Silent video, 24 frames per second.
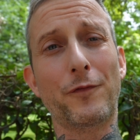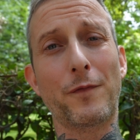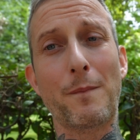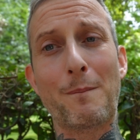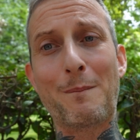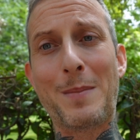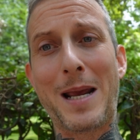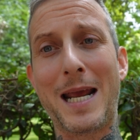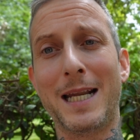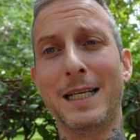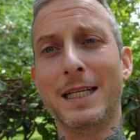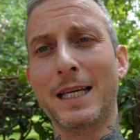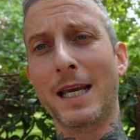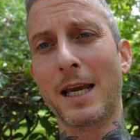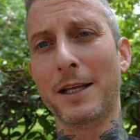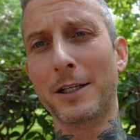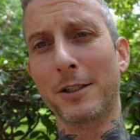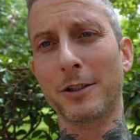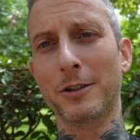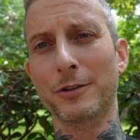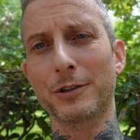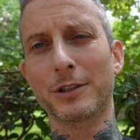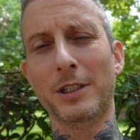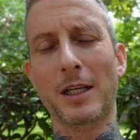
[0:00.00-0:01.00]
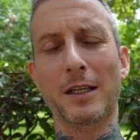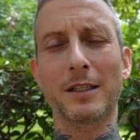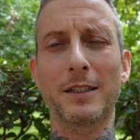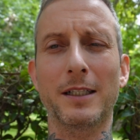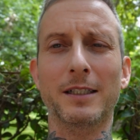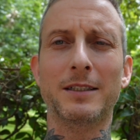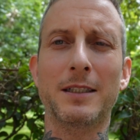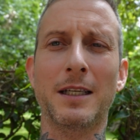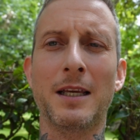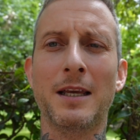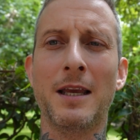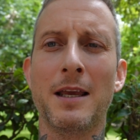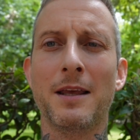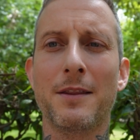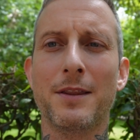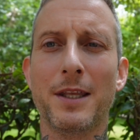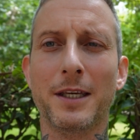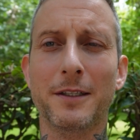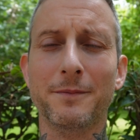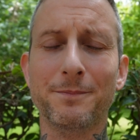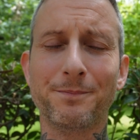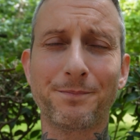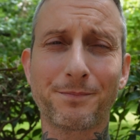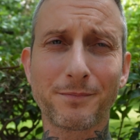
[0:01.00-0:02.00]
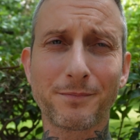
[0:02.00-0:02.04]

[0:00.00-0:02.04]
from many editors on this, that